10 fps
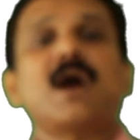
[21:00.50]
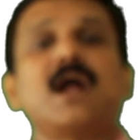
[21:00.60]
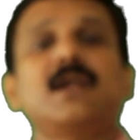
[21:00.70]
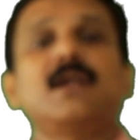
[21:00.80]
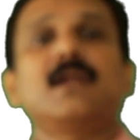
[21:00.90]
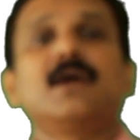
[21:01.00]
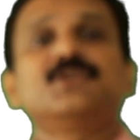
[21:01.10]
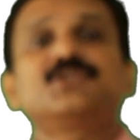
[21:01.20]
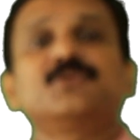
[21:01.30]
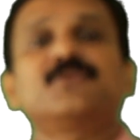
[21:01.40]
wall
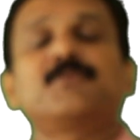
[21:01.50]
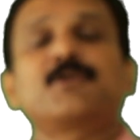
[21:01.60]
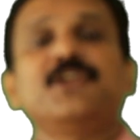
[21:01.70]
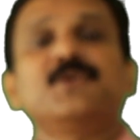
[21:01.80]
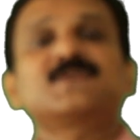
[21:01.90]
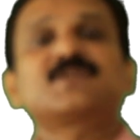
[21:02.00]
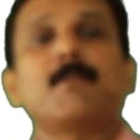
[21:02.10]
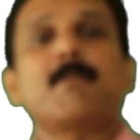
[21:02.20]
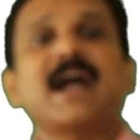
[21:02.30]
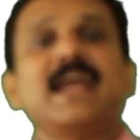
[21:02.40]
to produce
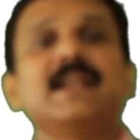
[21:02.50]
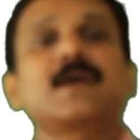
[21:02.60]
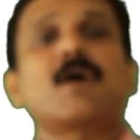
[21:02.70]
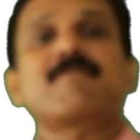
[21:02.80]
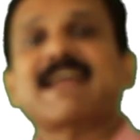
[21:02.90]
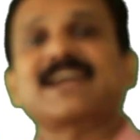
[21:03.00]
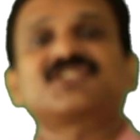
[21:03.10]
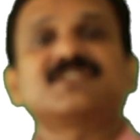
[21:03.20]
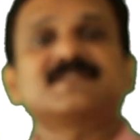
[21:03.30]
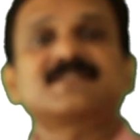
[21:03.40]
mild
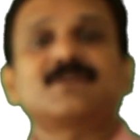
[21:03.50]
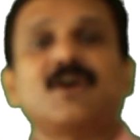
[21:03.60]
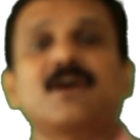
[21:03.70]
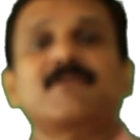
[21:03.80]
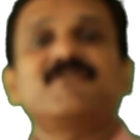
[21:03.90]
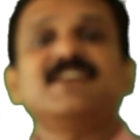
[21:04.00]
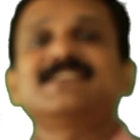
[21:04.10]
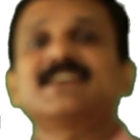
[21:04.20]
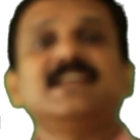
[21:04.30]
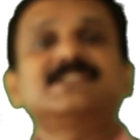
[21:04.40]
contractions or
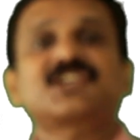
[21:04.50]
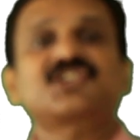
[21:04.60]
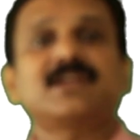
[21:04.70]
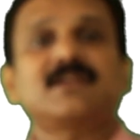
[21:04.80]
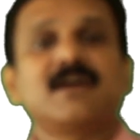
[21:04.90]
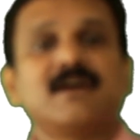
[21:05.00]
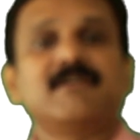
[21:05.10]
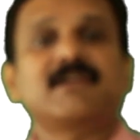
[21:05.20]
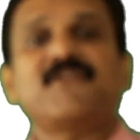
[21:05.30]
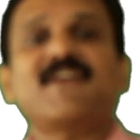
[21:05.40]
fetal ejection
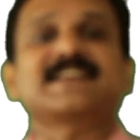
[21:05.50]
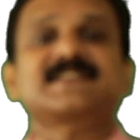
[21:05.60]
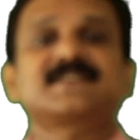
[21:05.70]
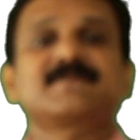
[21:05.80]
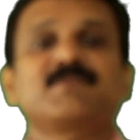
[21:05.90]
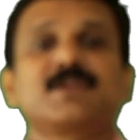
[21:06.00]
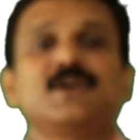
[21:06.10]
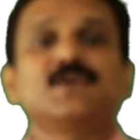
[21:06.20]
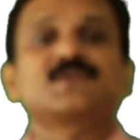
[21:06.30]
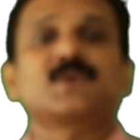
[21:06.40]
reflex.
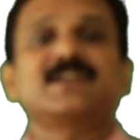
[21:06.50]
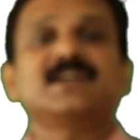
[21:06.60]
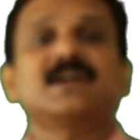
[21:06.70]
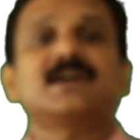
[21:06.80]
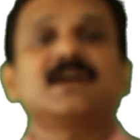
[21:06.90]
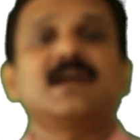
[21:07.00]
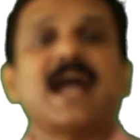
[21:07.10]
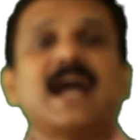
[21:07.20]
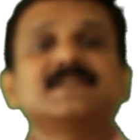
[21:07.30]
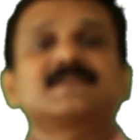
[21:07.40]
So here
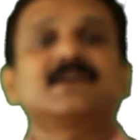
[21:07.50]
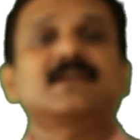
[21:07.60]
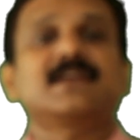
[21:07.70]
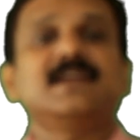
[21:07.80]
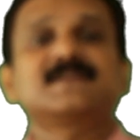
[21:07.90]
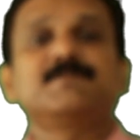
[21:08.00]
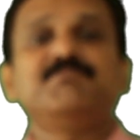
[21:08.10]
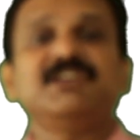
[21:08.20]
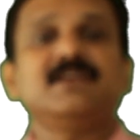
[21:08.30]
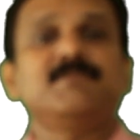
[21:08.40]
answer is
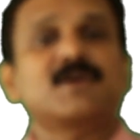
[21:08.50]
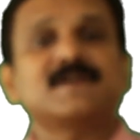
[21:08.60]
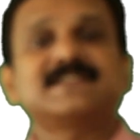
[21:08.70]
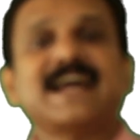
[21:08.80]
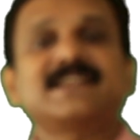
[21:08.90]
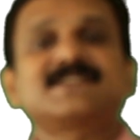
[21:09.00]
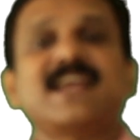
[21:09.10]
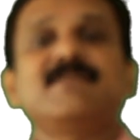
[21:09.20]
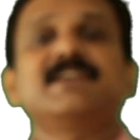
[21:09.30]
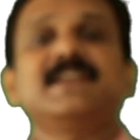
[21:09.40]
B, because that
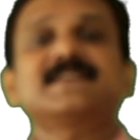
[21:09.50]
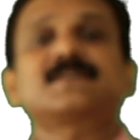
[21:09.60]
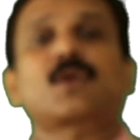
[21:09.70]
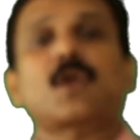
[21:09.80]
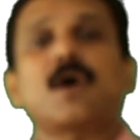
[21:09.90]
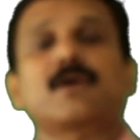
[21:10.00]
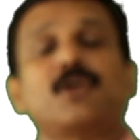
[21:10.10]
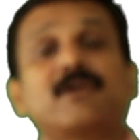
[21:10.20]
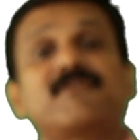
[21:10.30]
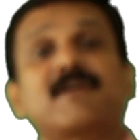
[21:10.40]
statement is wrong.
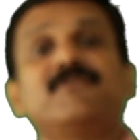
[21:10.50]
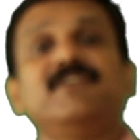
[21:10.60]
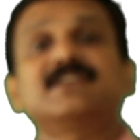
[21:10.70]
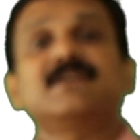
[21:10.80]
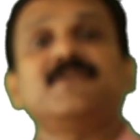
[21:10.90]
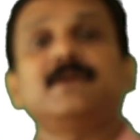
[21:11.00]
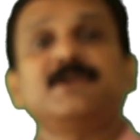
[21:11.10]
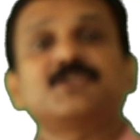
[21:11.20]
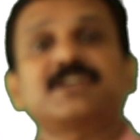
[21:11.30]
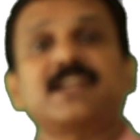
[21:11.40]
Not from fetal
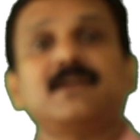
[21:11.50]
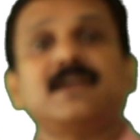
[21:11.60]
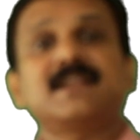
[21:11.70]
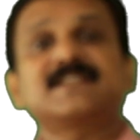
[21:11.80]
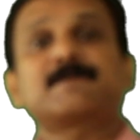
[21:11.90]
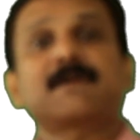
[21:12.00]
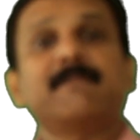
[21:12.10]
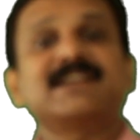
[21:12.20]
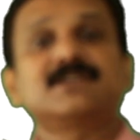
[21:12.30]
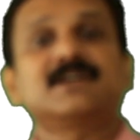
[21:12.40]
pituitary, it is from
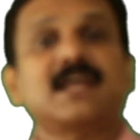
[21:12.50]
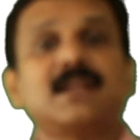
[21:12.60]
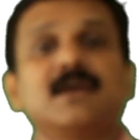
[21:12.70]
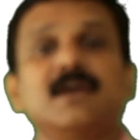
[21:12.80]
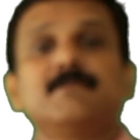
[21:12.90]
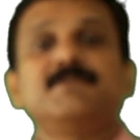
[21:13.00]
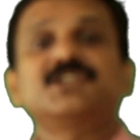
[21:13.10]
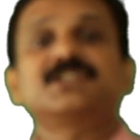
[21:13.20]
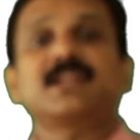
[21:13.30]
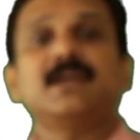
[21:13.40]
maternal
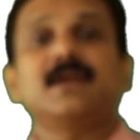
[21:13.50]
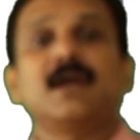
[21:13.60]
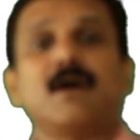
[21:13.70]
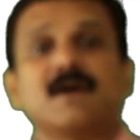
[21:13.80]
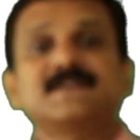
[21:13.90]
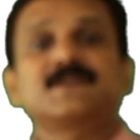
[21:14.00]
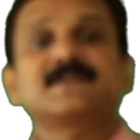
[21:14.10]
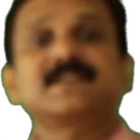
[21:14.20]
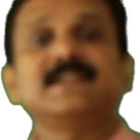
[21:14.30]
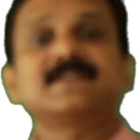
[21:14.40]
pituitary
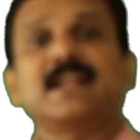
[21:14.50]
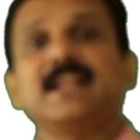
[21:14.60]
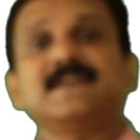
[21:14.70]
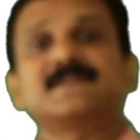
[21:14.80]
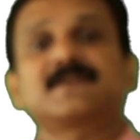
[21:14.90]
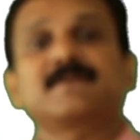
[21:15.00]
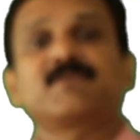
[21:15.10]
oxytocin is released.